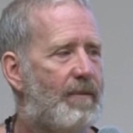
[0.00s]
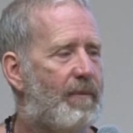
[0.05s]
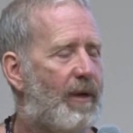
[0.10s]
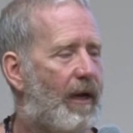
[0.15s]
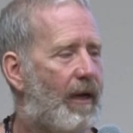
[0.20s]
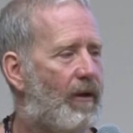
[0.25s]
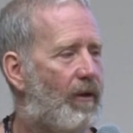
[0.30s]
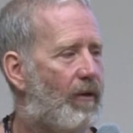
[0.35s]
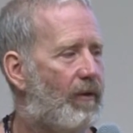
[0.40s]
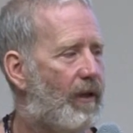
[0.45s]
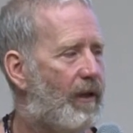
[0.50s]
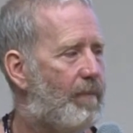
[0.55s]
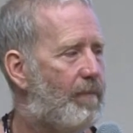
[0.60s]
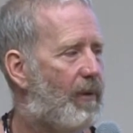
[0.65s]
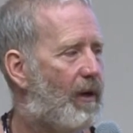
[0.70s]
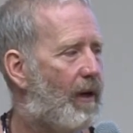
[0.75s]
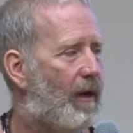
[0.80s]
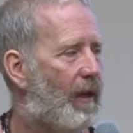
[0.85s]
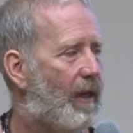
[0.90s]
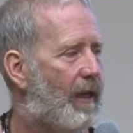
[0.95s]
might only
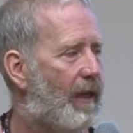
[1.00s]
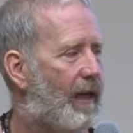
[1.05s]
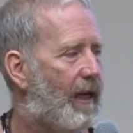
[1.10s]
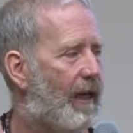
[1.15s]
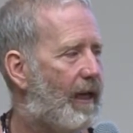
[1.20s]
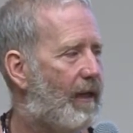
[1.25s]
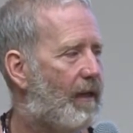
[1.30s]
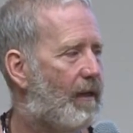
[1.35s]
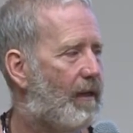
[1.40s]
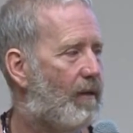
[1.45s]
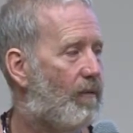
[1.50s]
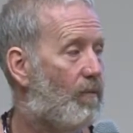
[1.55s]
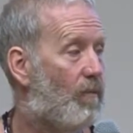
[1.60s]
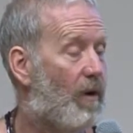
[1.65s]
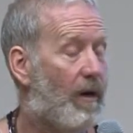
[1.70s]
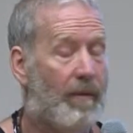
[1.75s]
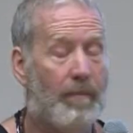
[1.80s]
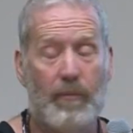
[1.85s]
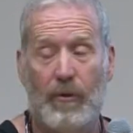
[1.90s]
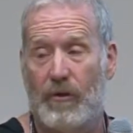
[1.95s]
pollinate at
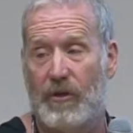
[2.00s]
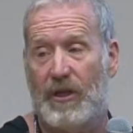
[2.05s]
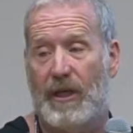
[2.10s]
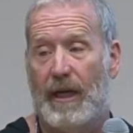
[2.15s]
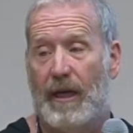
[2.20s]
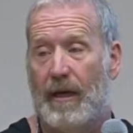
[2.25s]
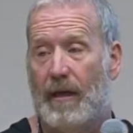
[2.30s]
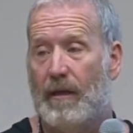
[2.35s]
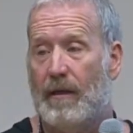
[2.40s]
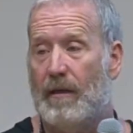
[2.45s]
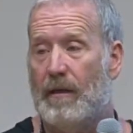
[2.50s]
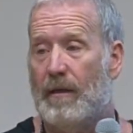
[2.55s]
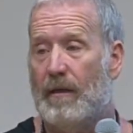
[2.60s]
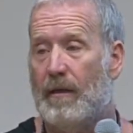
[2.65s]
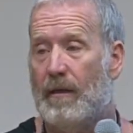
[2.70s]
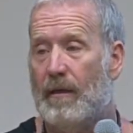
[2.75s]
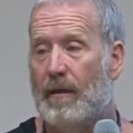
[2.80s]
one percent.